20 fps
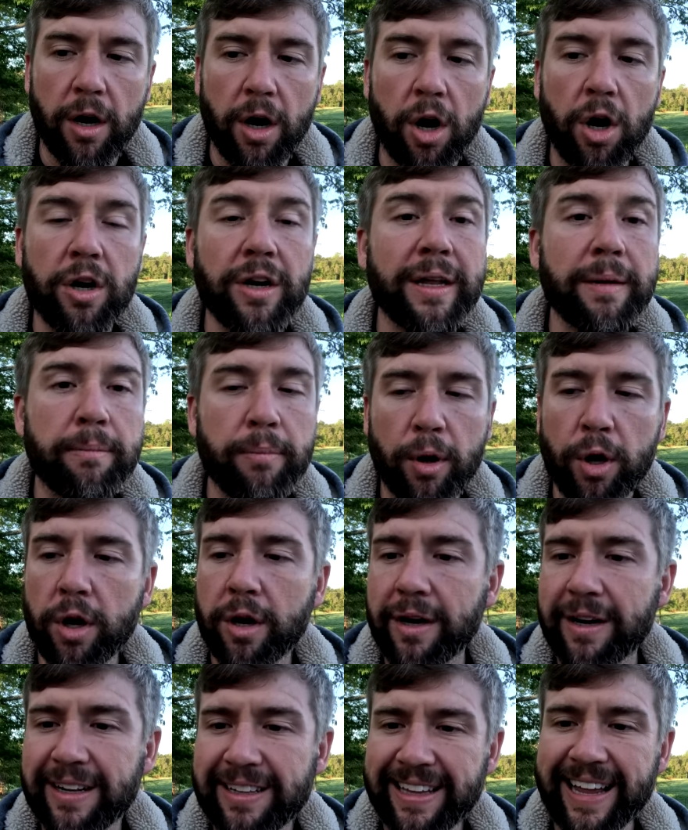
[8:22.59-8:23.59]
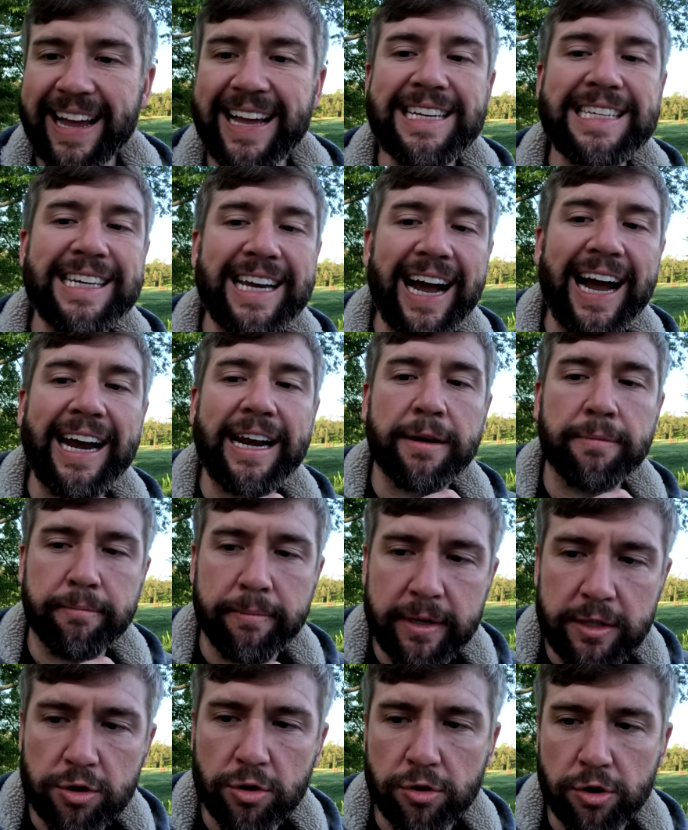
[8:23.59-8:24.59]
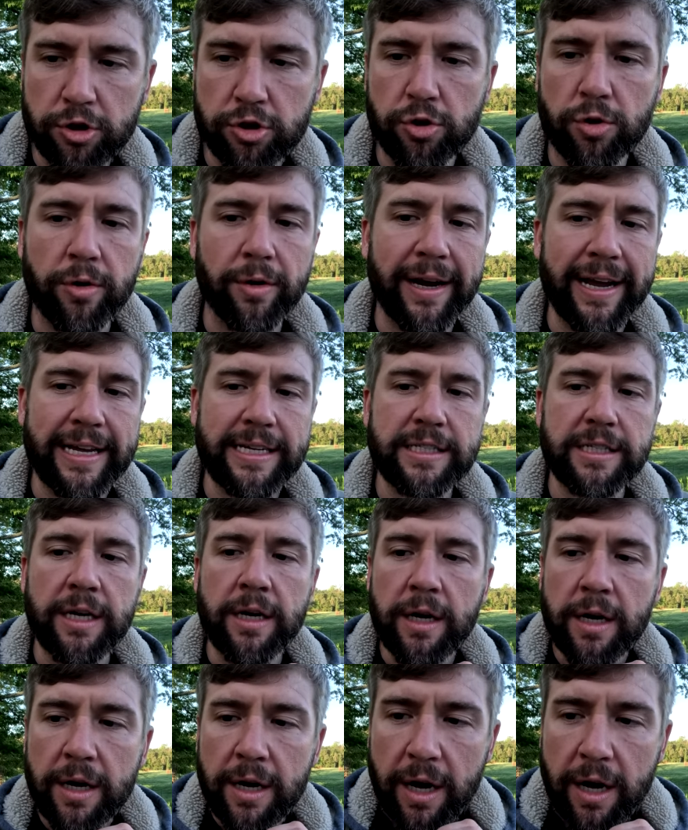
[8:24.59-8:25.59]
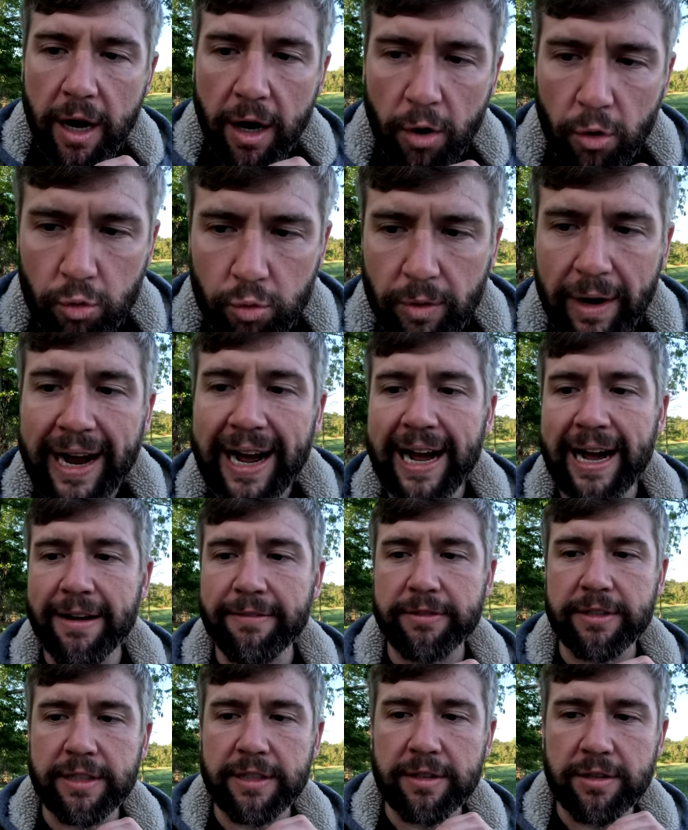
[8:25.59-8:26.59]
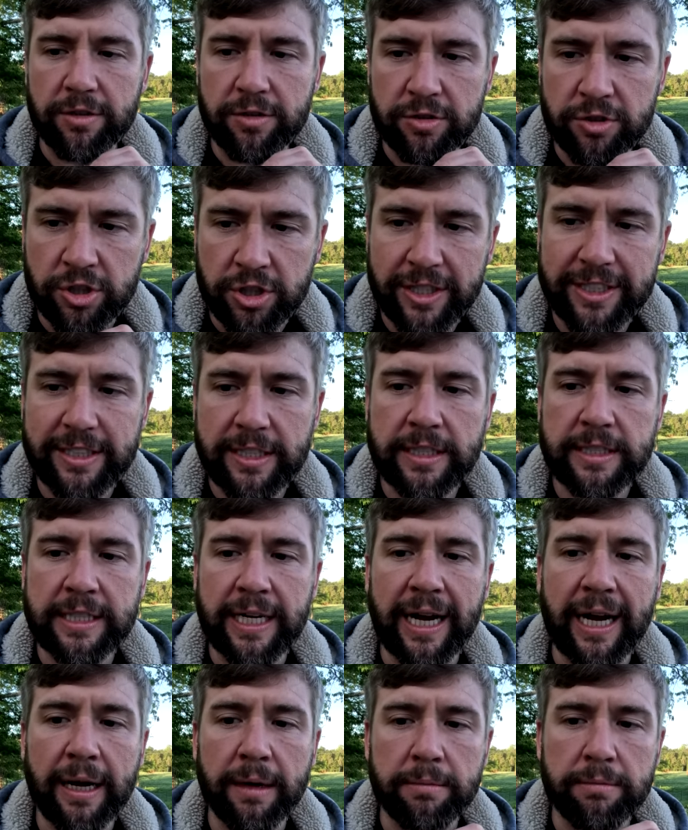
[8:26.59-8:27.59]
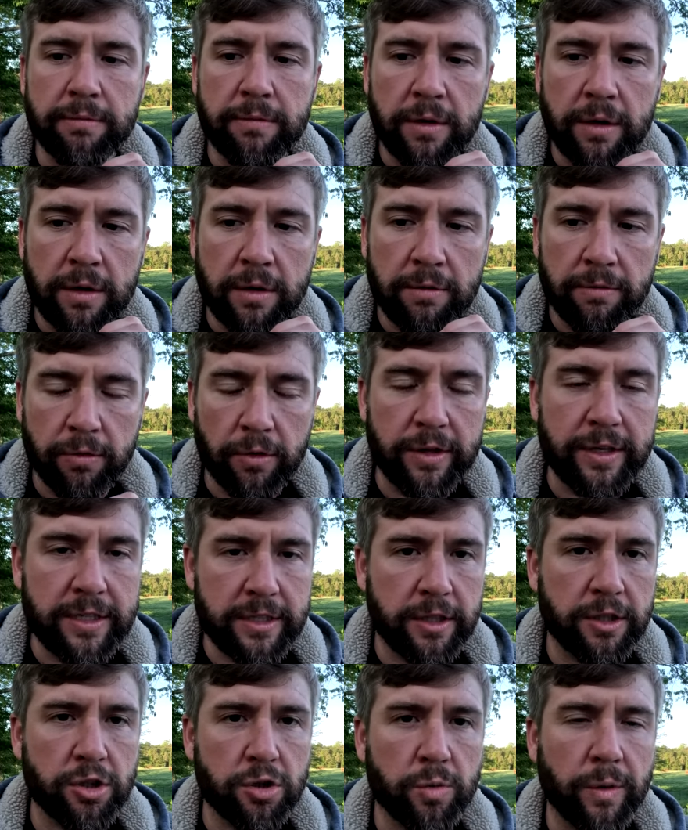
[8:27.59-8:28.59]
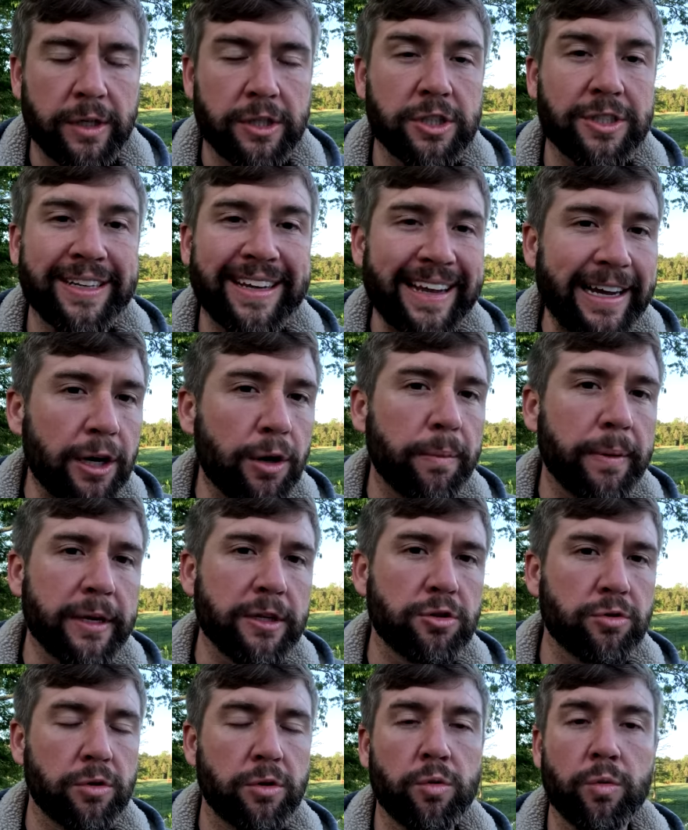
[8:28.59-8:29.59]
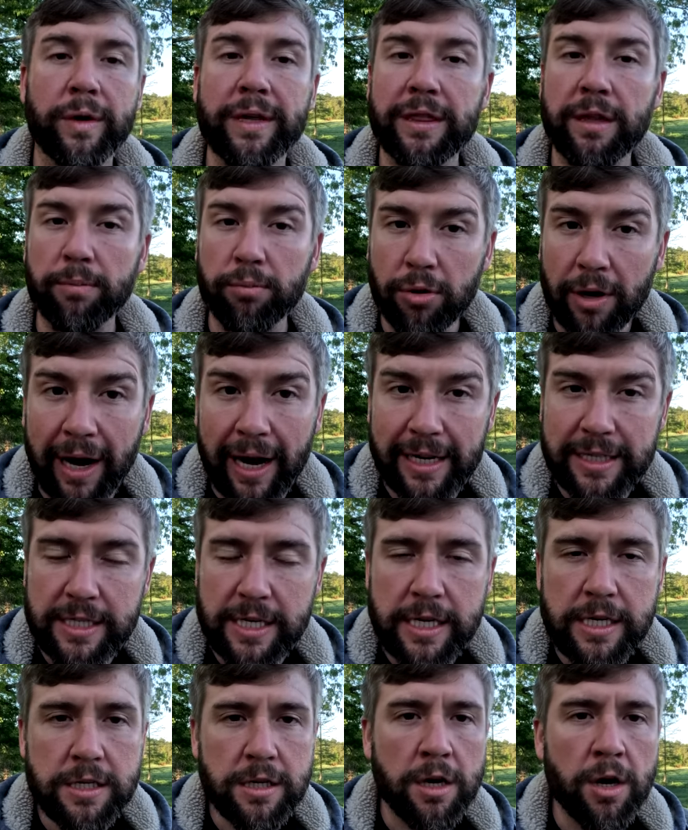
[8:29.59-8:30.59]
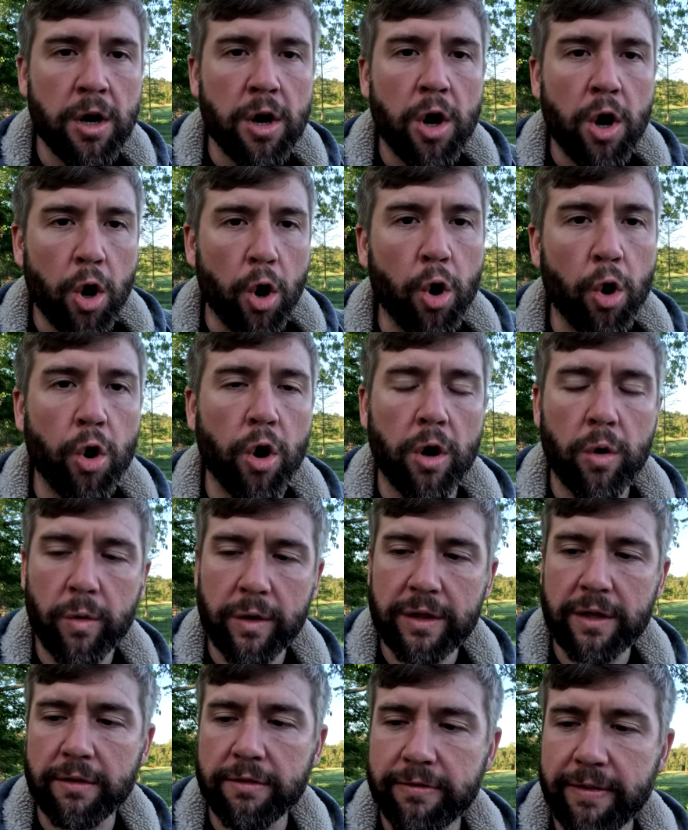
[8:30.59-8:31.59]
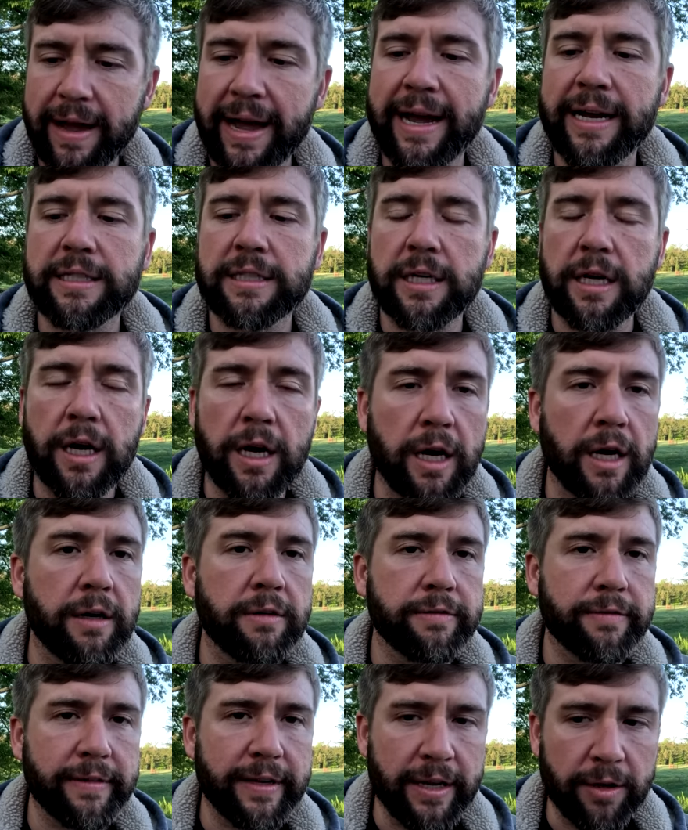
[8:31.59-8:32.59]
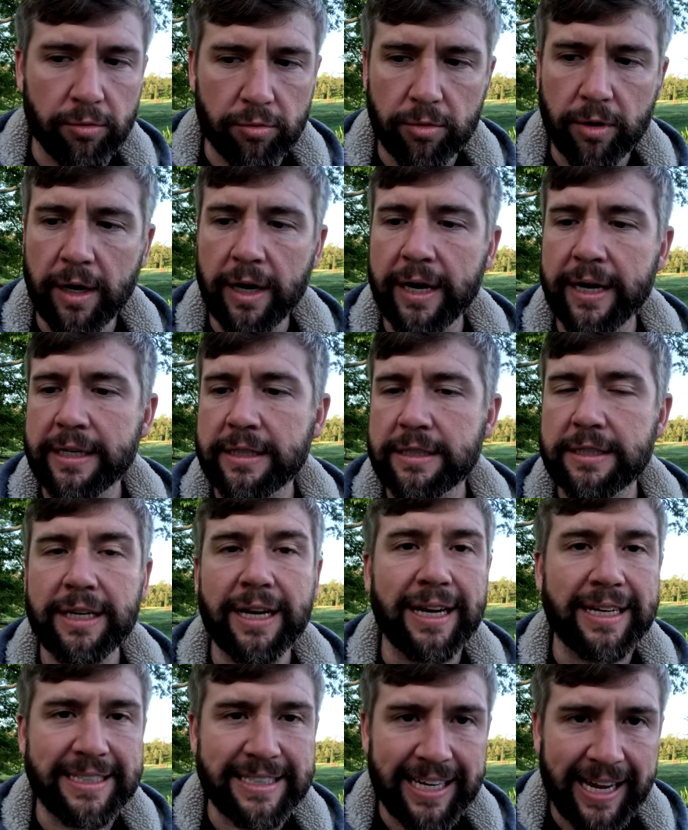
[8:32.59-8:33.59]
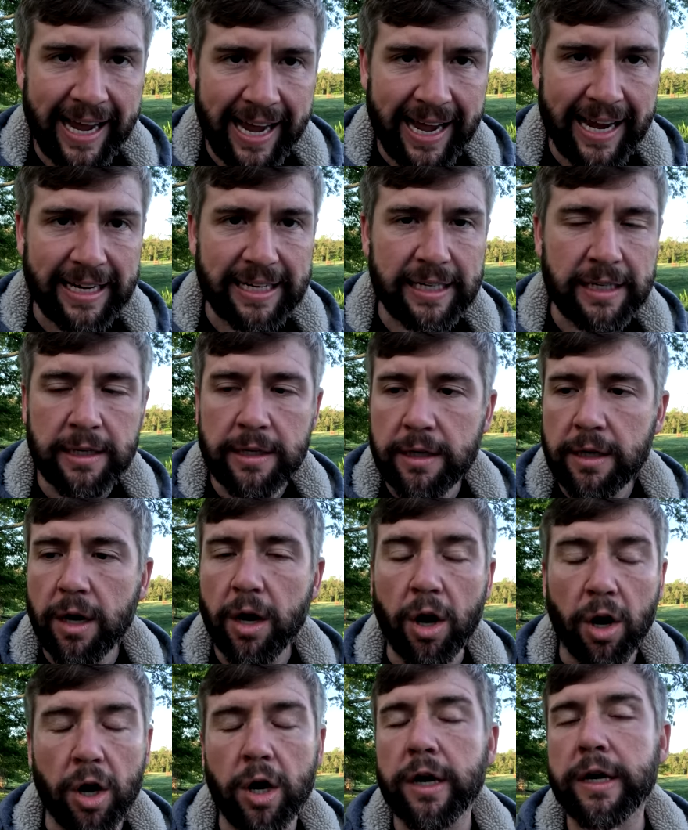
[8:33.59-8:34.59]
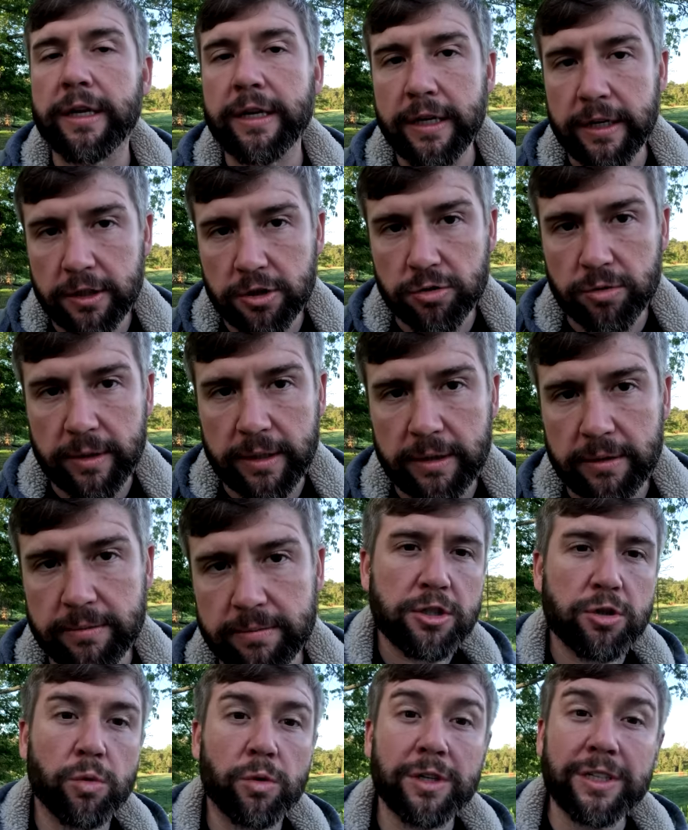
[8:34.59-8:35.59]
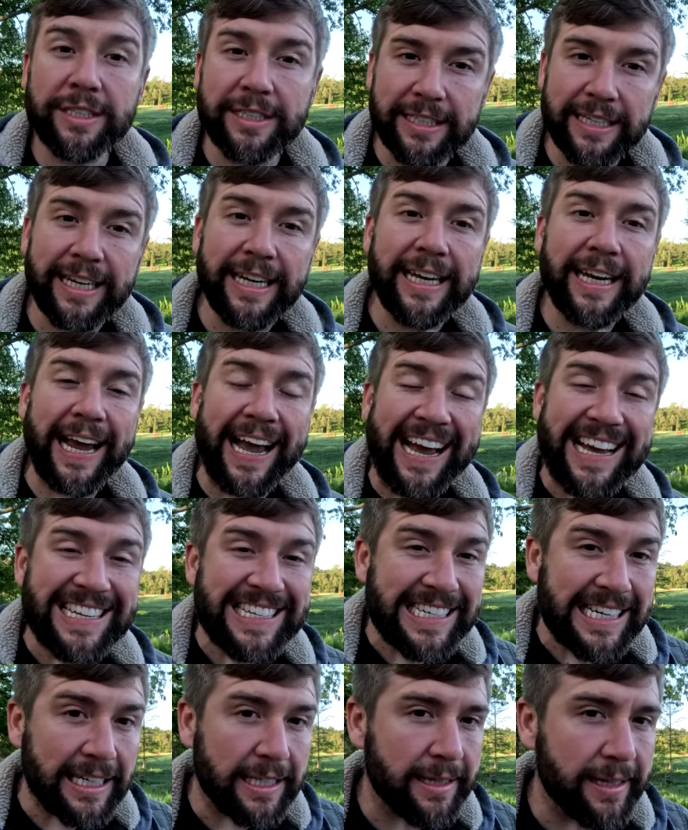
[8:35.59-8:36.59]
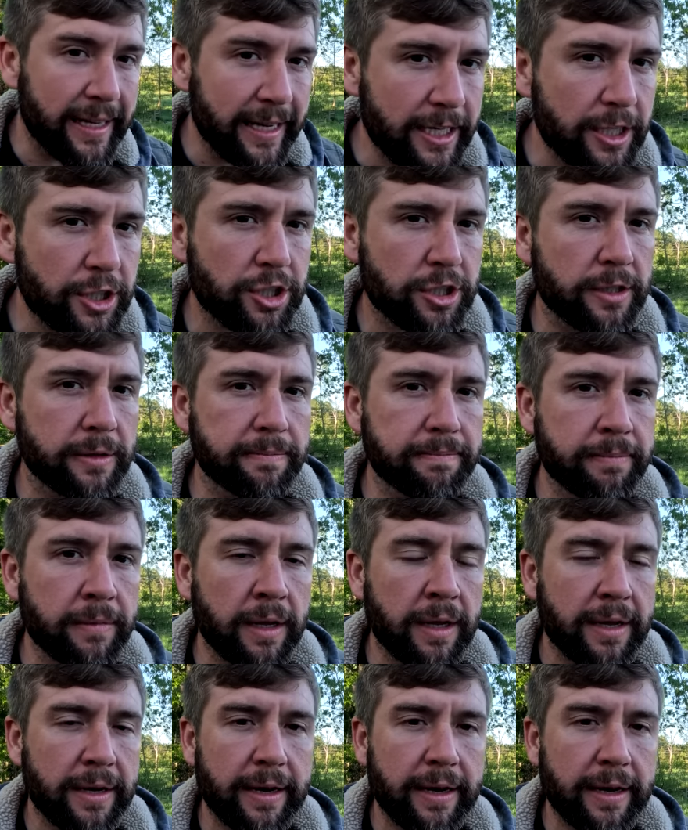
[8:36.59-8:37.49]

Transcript: Arleigh Burke class guided missile destroyer has arrived just in time for this situation to help Israel with the proxies or with the fact of Iran's attack on Israel. So we're seeing escalation.